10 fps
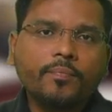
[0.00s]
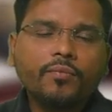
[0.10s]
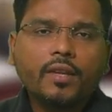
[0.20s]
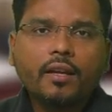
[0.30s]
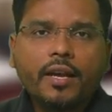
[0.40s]

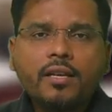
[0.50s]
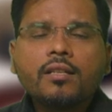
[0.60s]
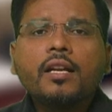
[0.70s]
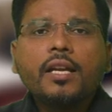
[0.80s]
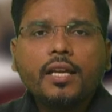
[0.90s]
right?
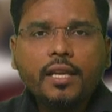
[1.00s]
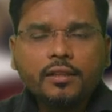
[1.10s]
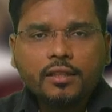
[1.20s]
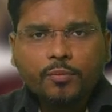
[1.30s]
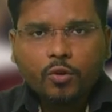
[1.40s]
In the
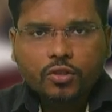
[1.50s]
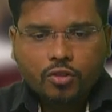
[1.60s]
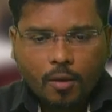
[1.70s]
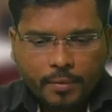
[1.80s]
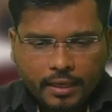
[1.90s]
books of
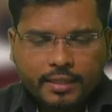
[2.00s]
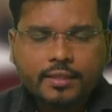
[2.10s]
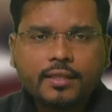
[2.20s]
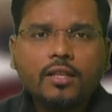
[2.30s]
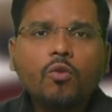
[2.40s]

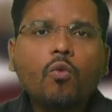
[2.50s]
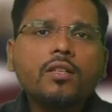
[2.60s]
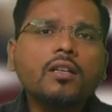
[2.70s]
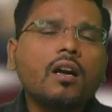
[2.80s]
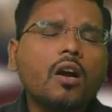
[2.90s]
lessee, what is the
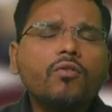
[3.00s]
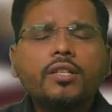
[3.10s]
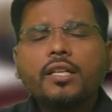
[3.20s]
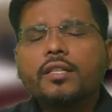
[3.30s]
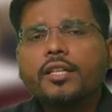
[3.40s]
accounting
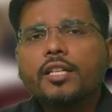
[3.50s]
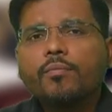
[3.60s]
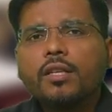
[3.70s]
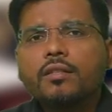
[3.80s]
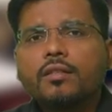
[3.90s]
treatment,
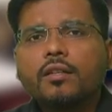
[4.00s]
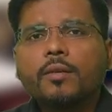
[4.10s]
sir?